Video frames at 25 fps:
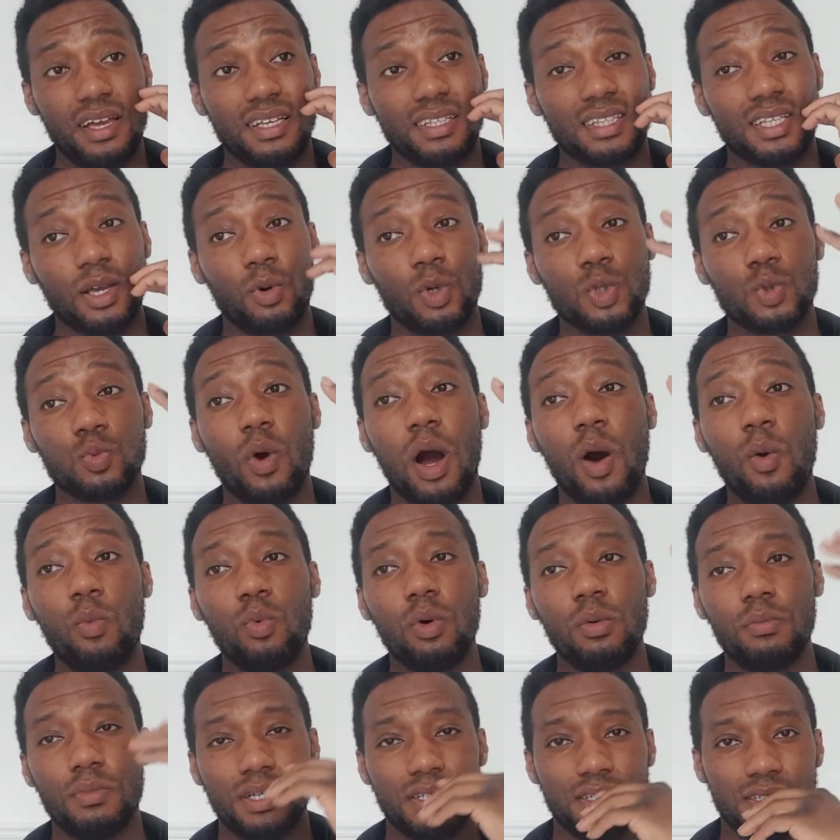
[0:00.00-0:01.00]
There was one
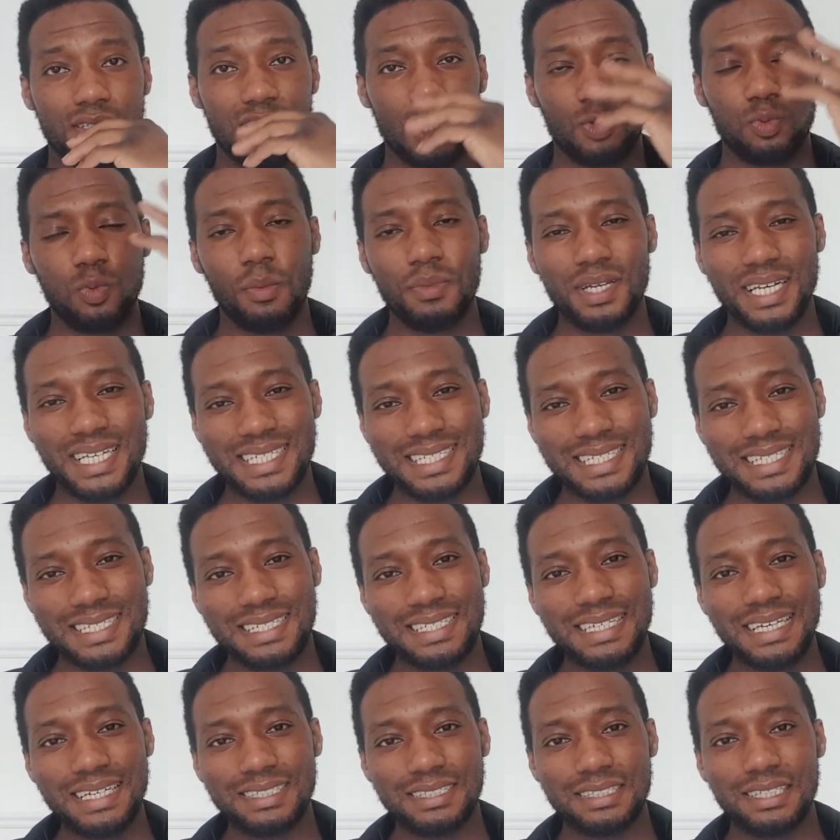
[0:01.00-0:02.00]
woman. This woman is
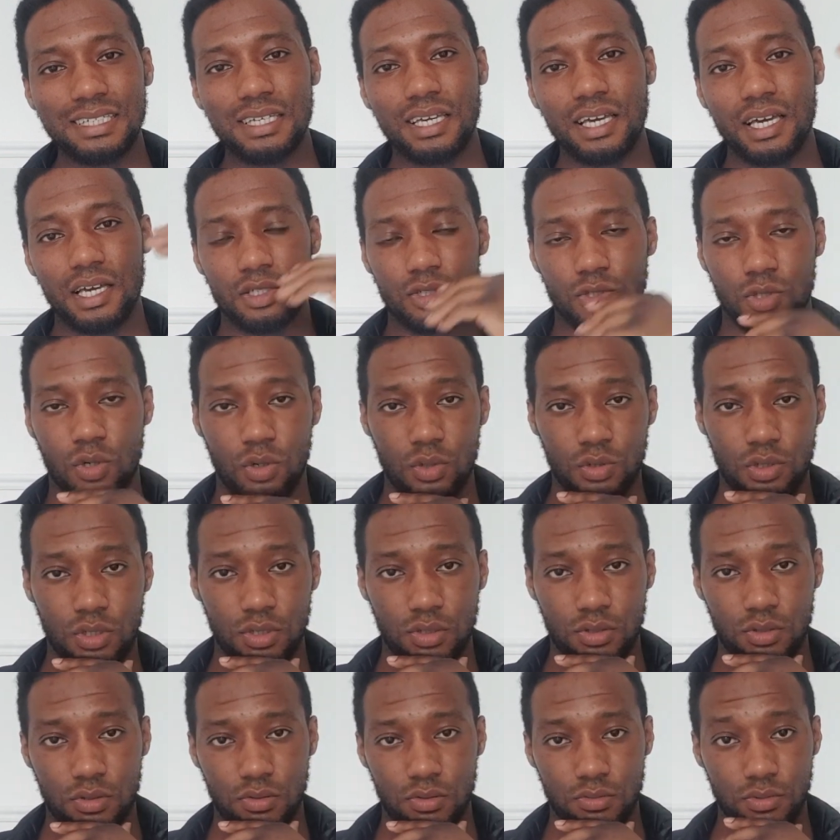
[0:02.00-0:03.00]
60 years old.
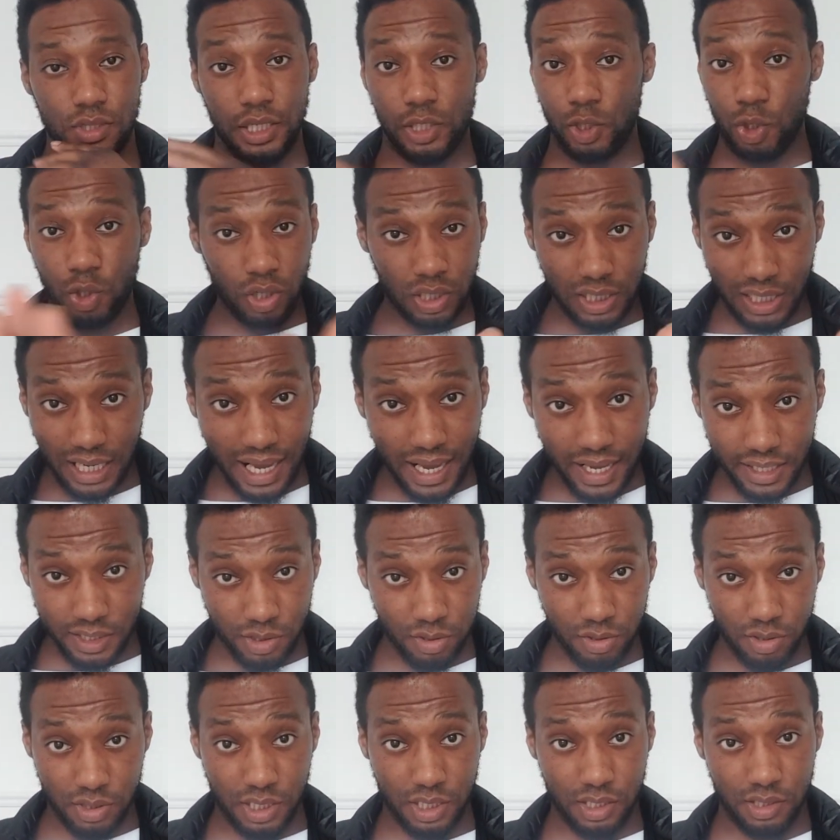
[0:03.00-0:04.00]
Not nice
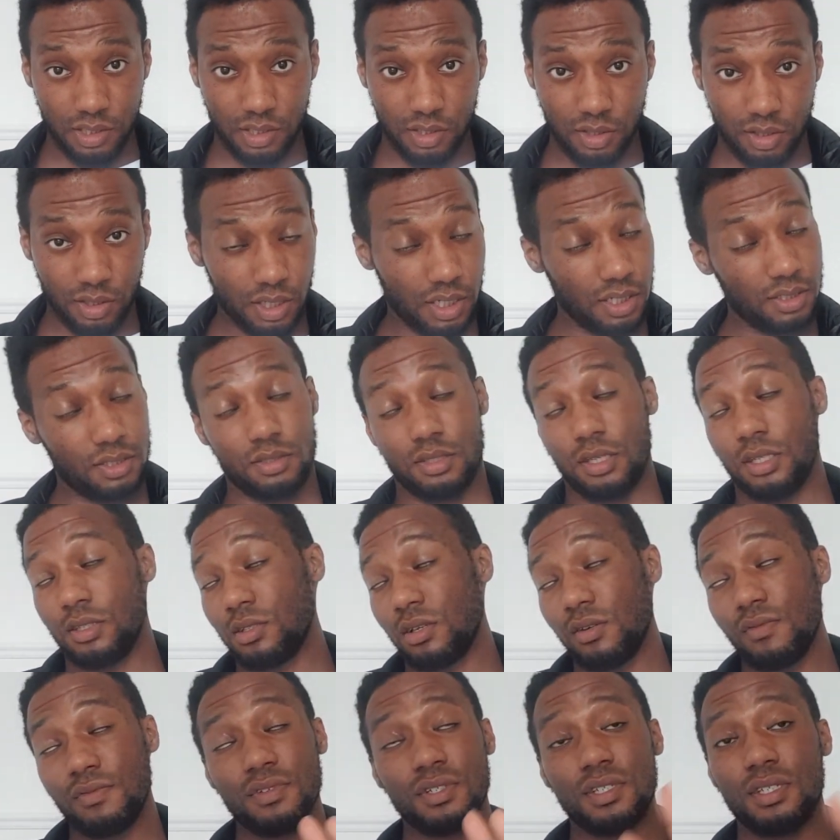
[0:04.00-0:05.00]
looking, you know, because there's
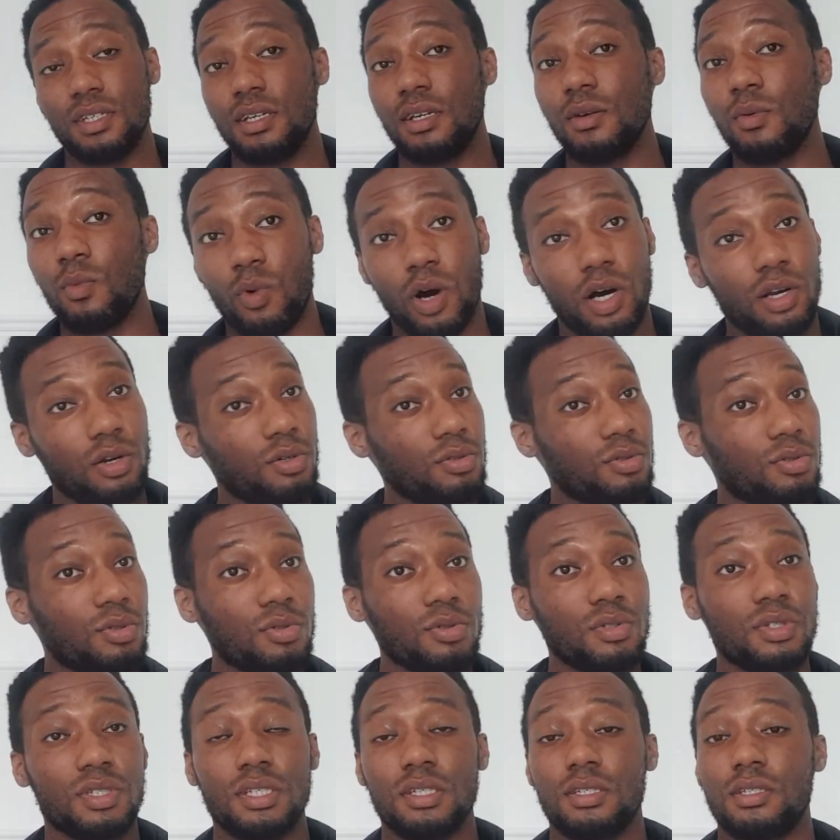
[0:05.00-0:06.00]
obviously one or two
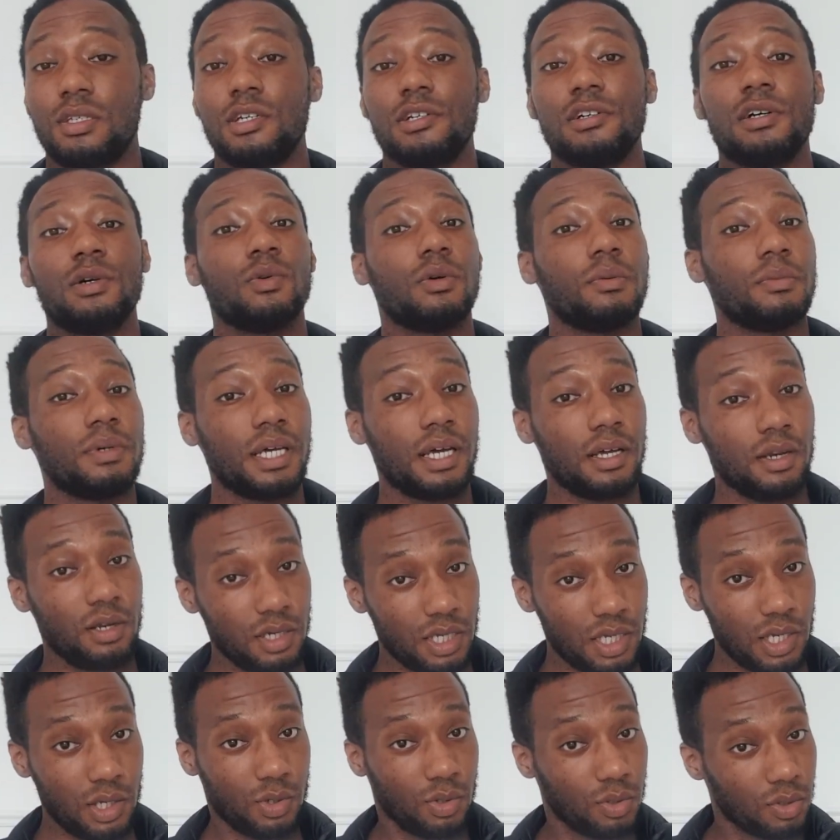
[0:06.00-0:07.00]
60-year-old women that are
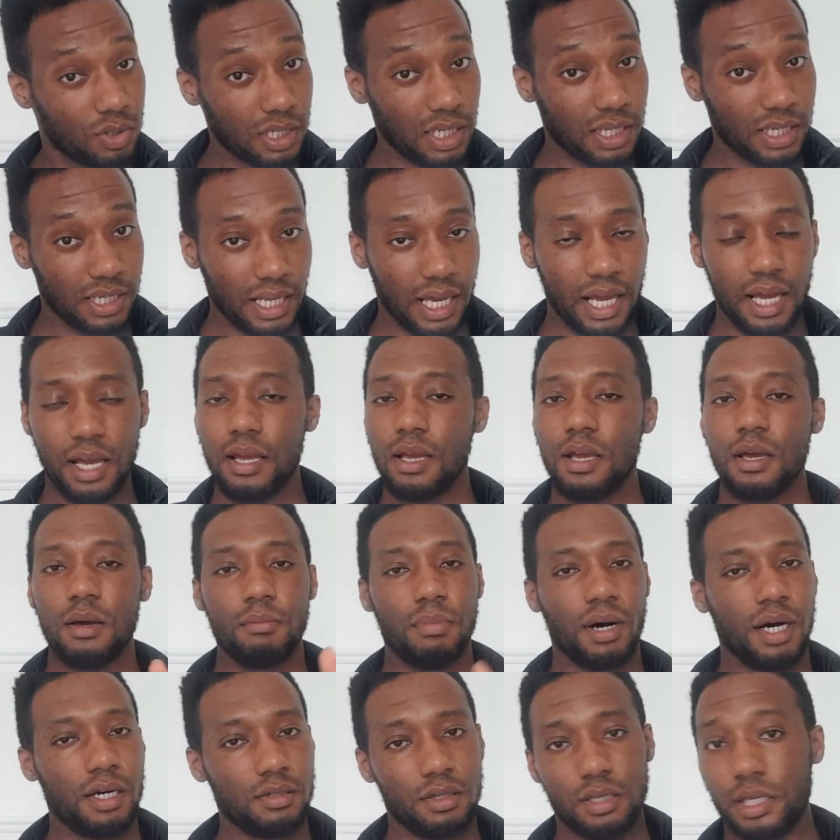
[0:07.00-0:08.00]
looking good and that.
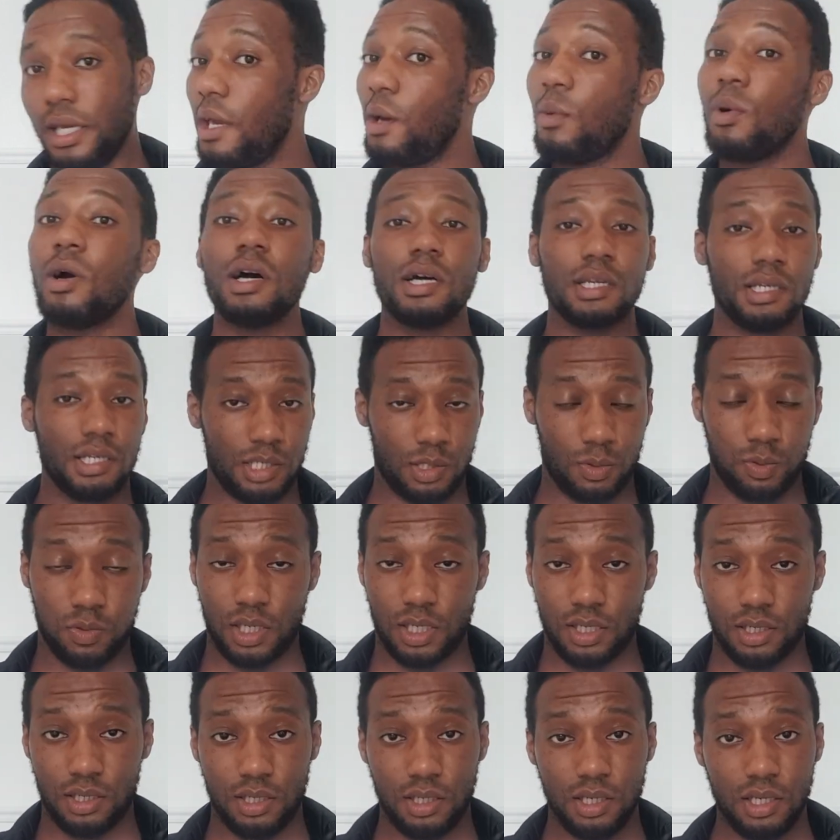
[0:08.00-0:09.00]
But it weren't this
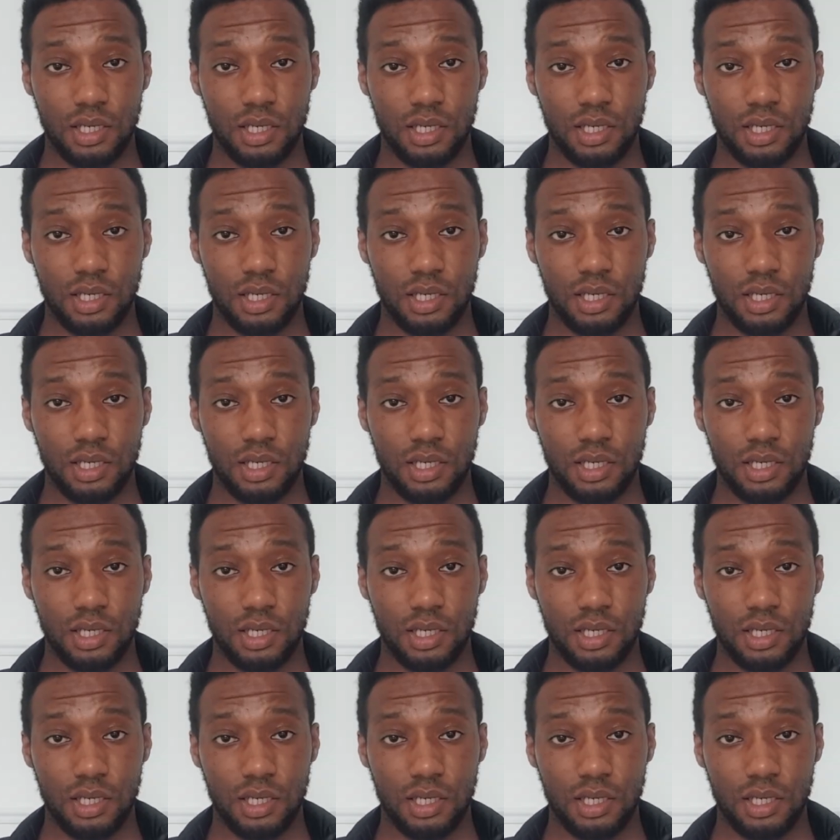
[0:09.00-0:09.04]
one.